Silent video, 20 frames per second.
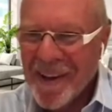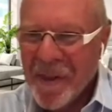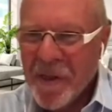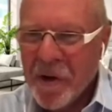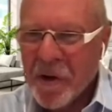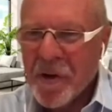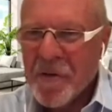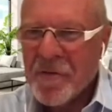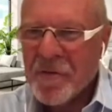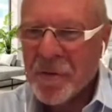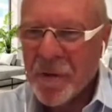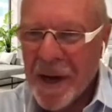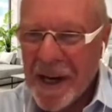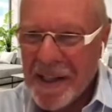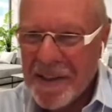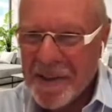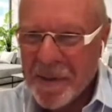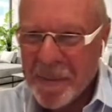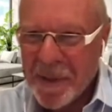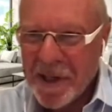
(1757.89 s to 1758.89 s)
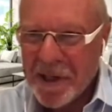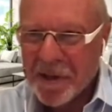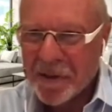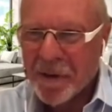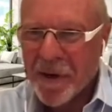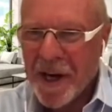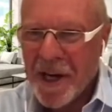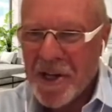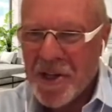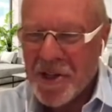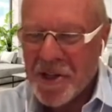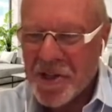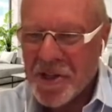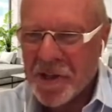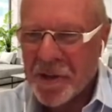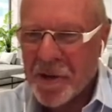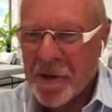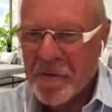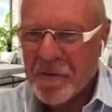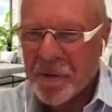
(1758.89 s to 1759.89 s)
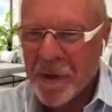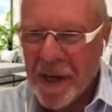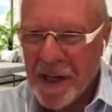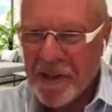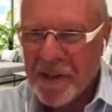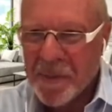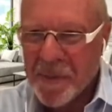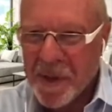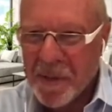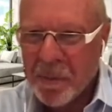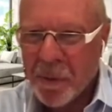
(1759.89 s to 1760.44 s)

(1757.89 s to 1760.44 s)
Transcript: they're afraid to be courageous they're afraid to be